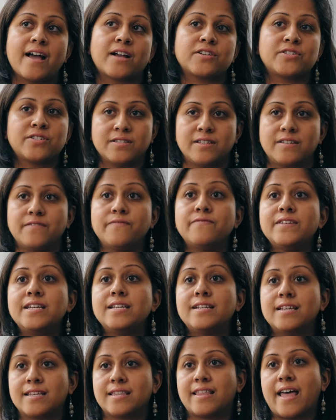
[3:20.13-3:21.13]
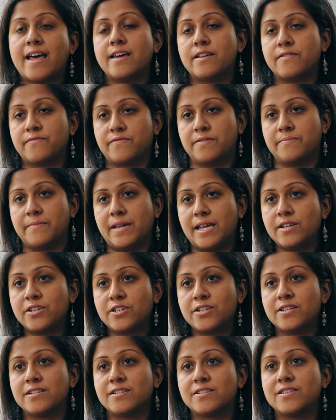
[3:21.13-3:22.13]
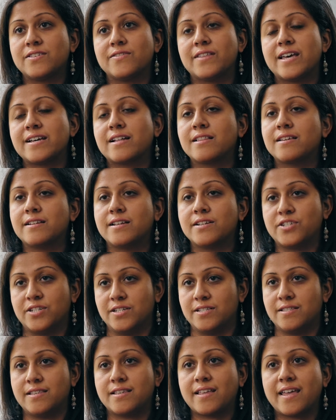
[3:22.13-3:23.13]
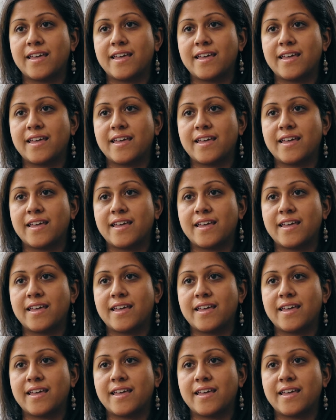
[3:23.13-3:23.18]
actually feeding that information so that clinicians